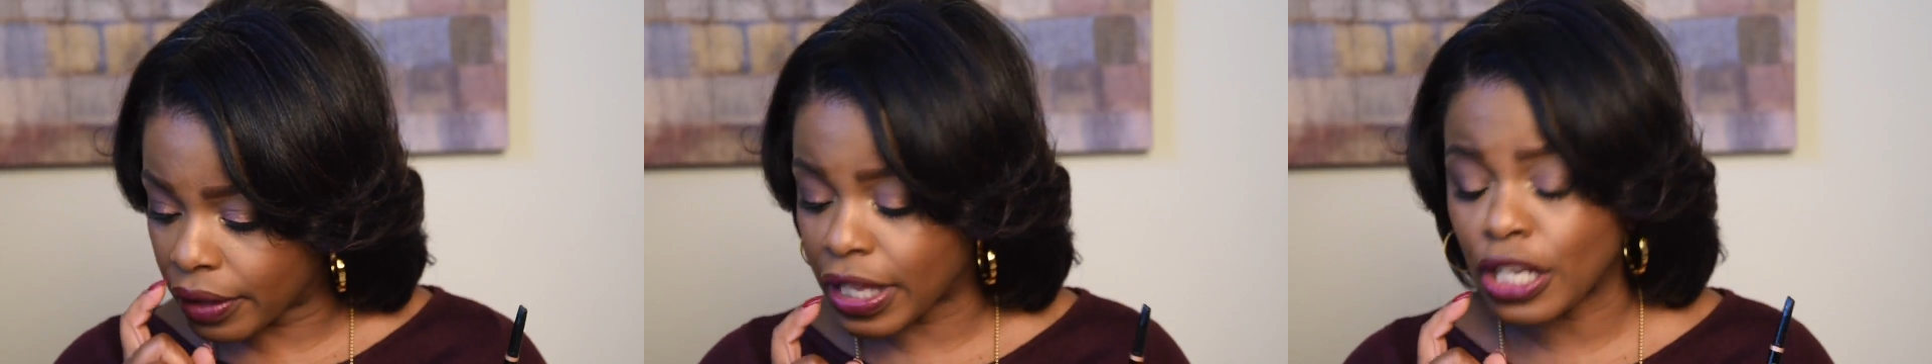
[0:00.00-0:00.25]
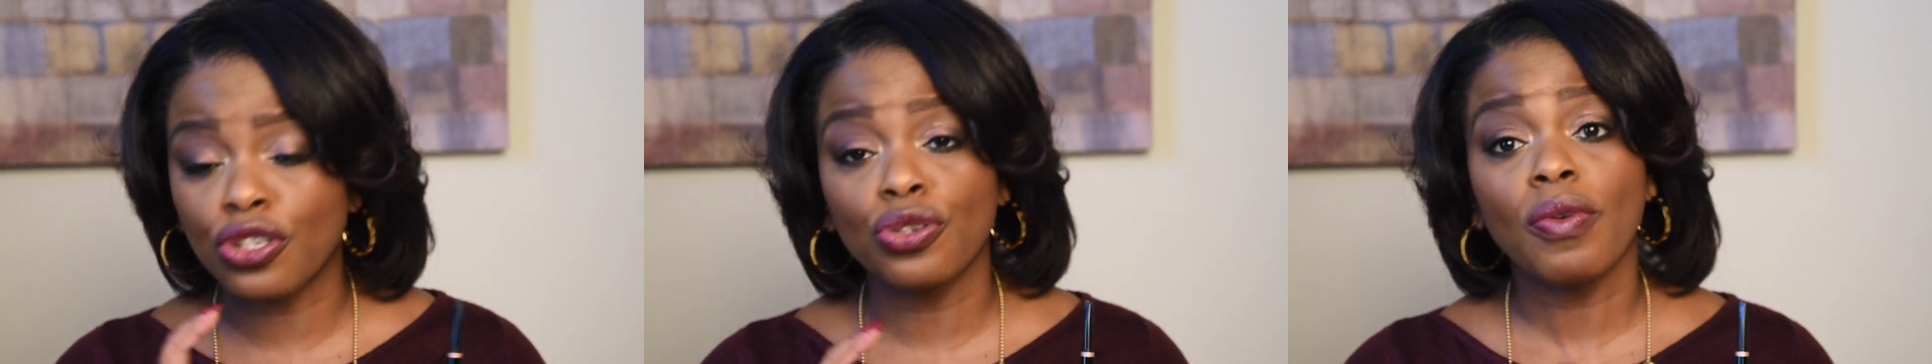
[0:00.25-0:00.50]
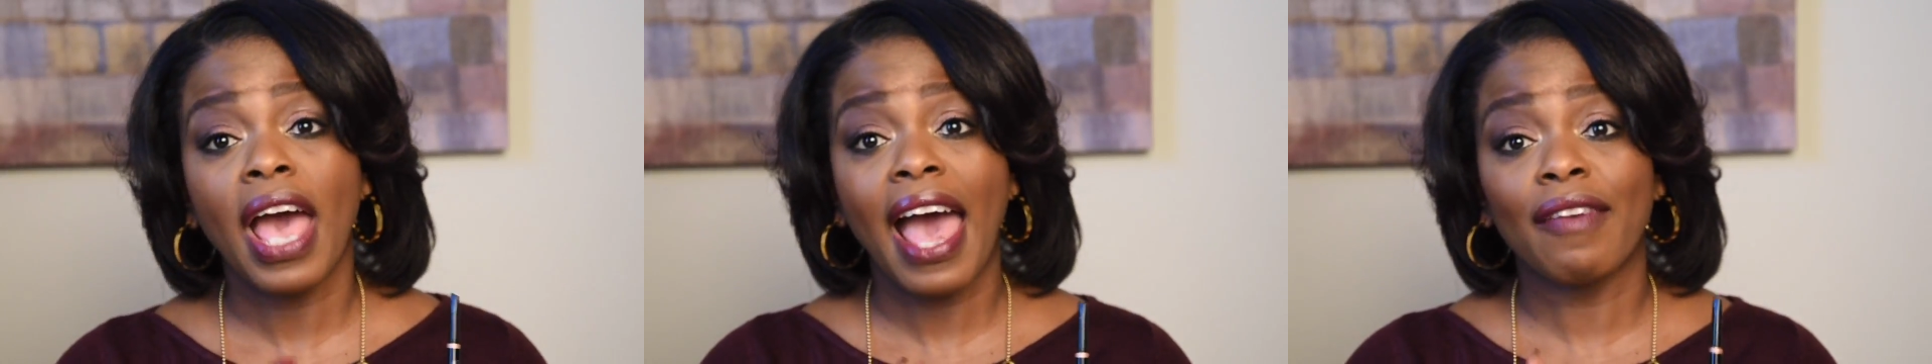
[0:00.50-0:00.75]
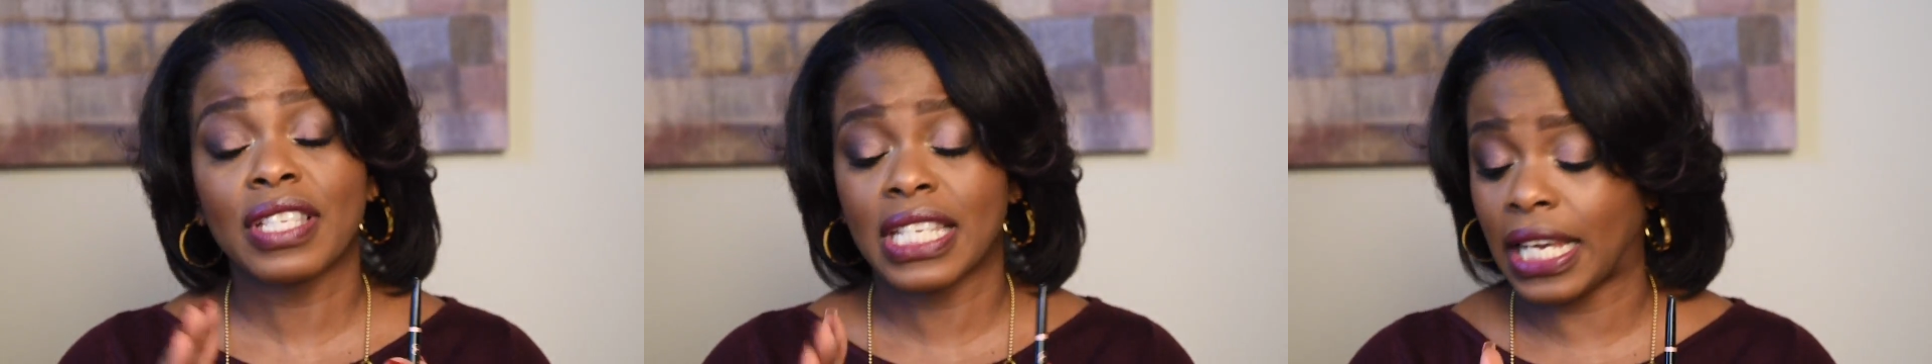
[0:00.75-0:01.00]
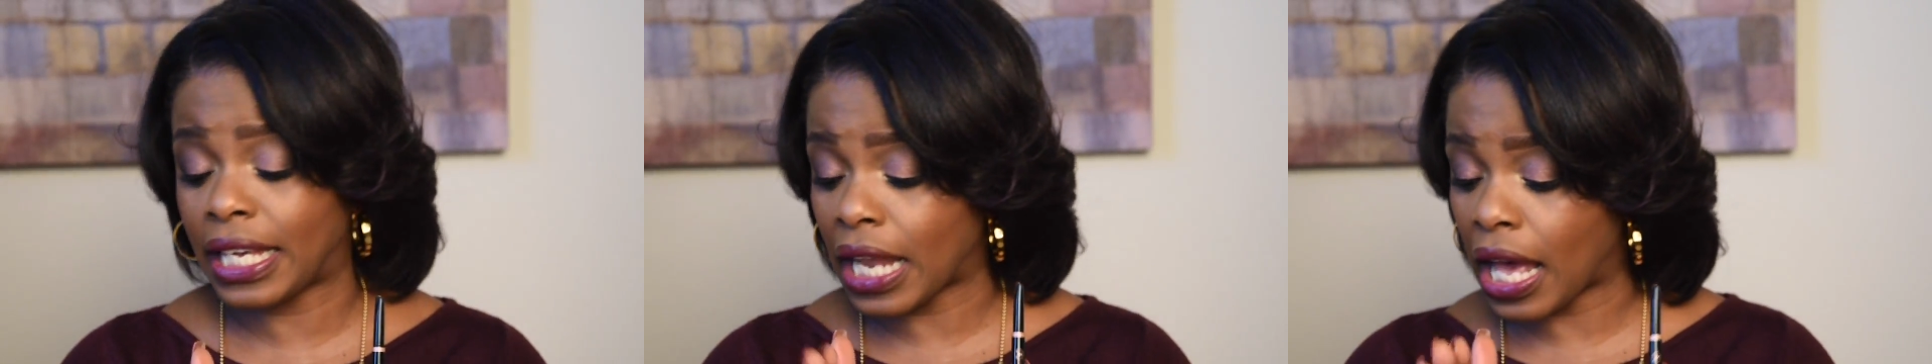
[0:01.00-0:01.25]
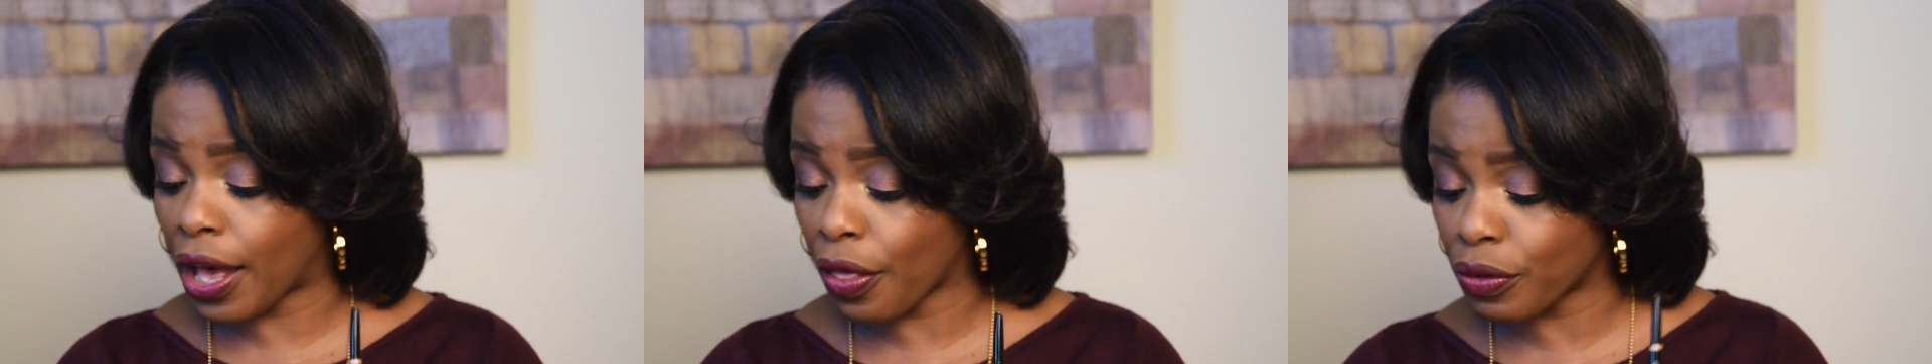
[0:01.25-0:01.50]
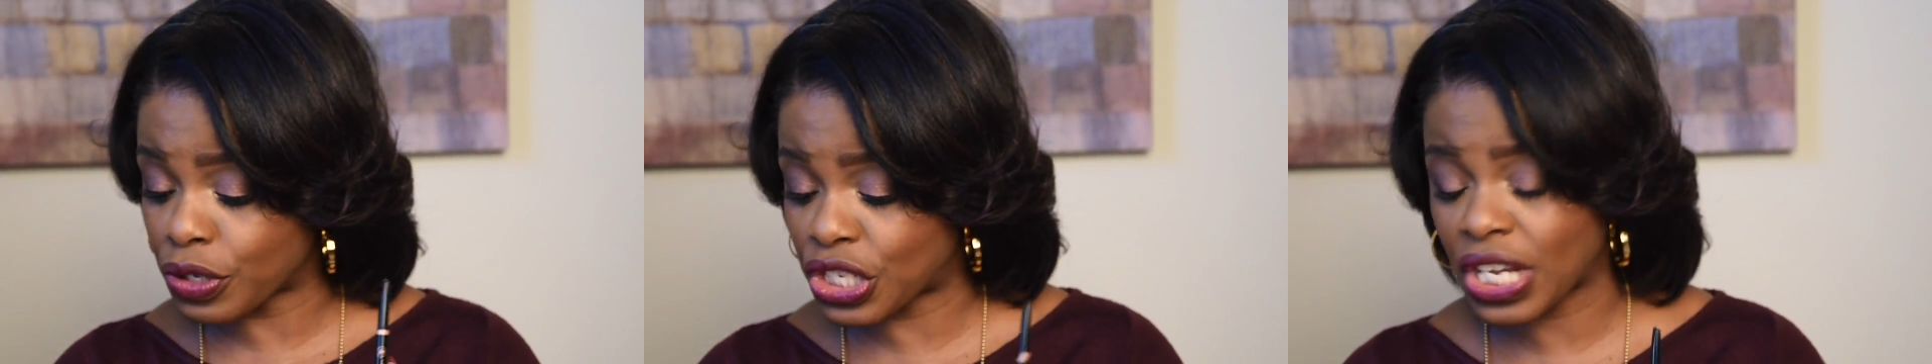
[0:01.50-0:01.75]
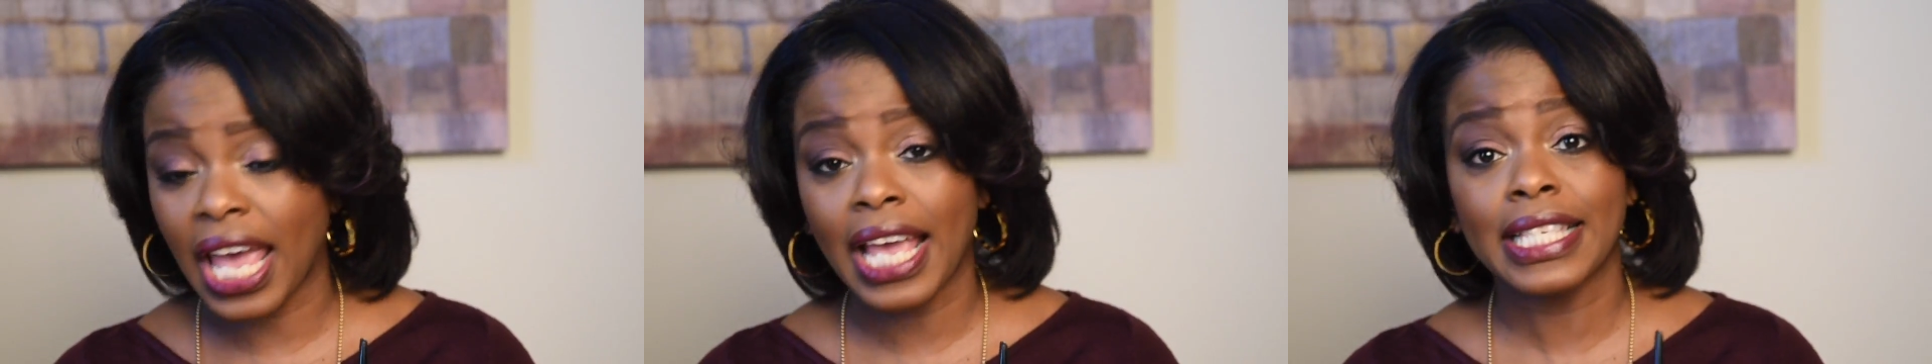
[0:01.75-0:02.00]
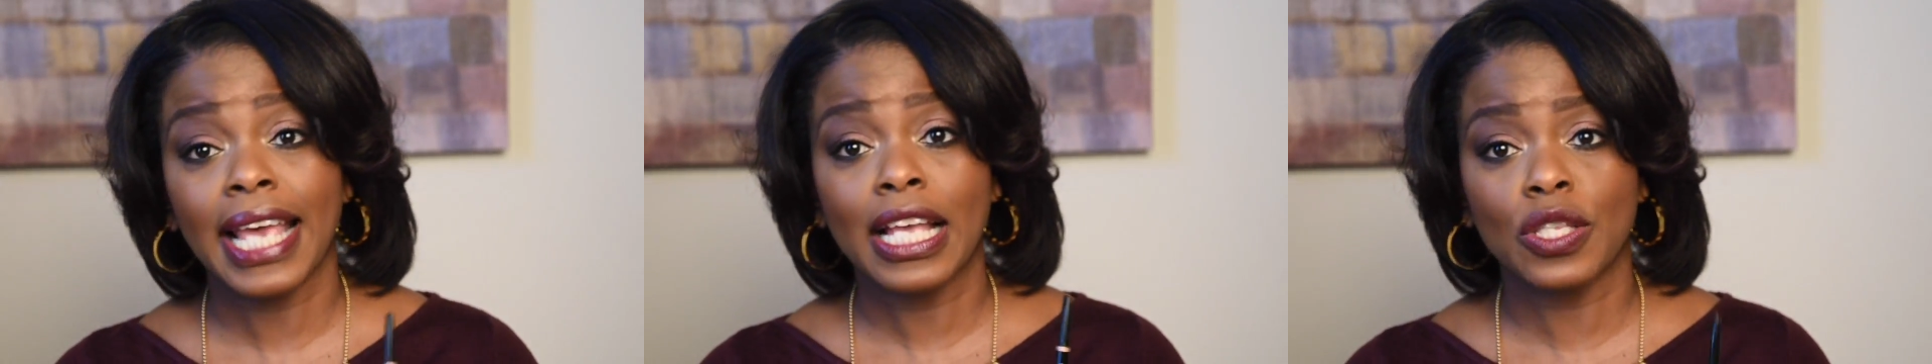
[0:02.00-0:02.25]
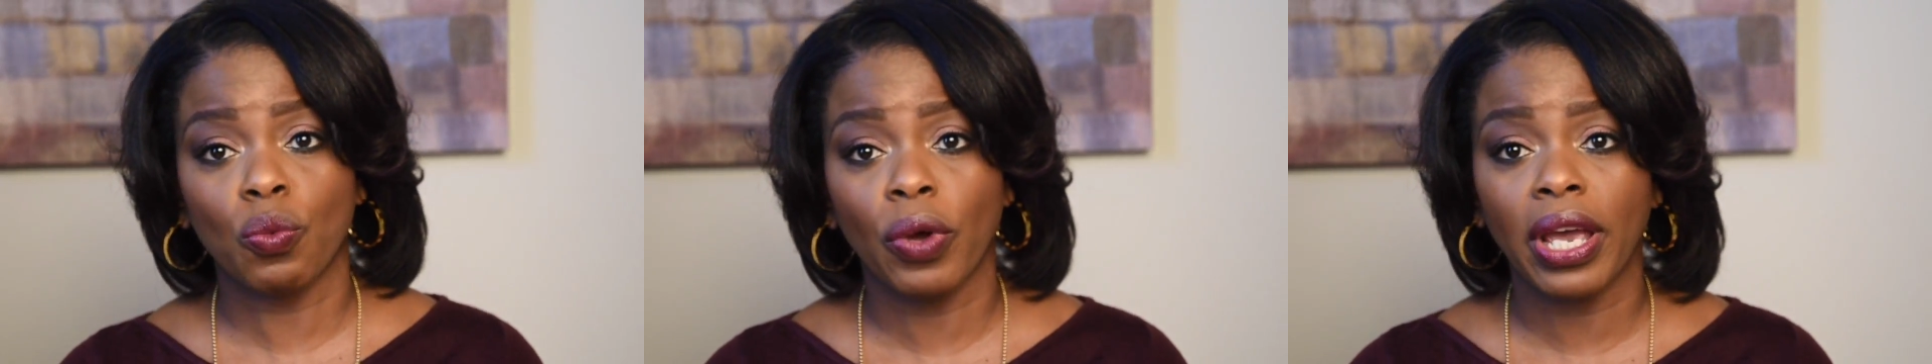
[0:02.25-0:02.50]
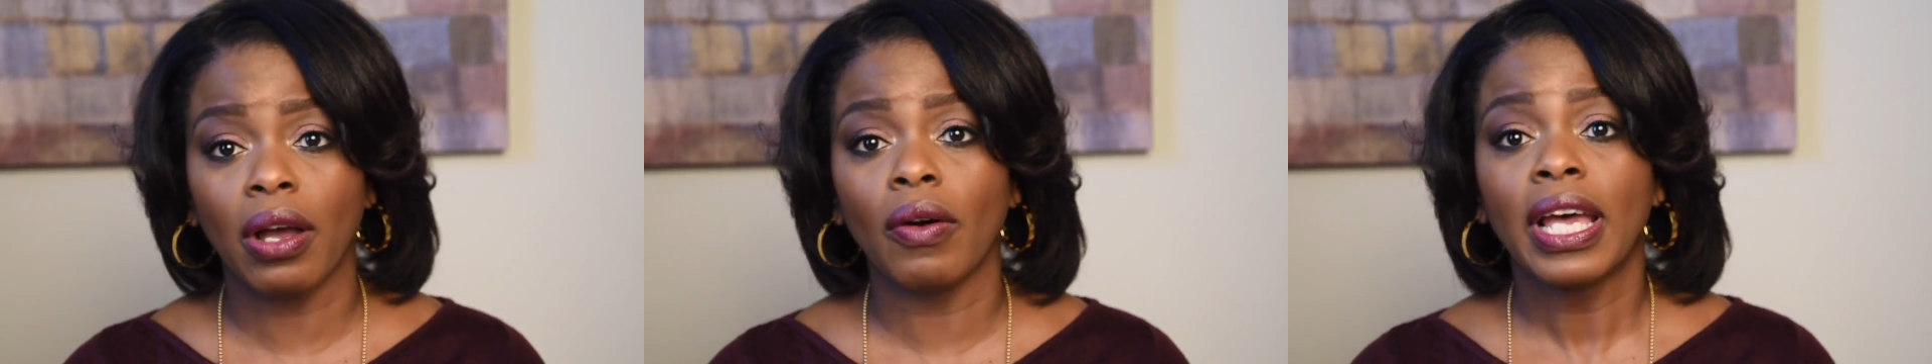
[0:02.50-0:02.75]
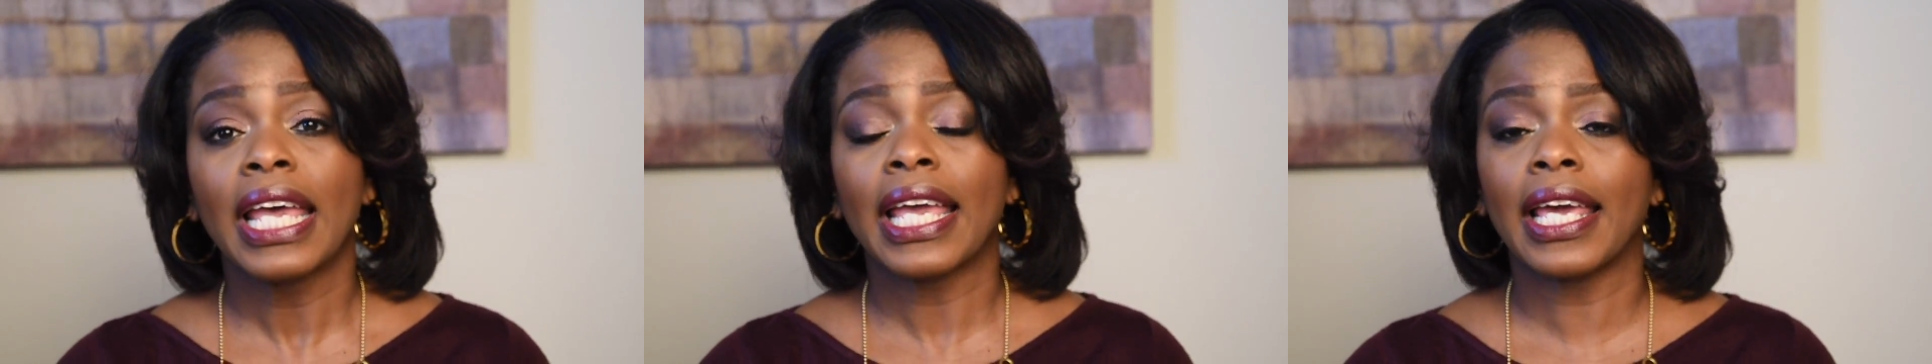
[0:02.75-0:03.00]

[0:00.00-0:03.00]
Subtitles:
They do have 10 other shades as well.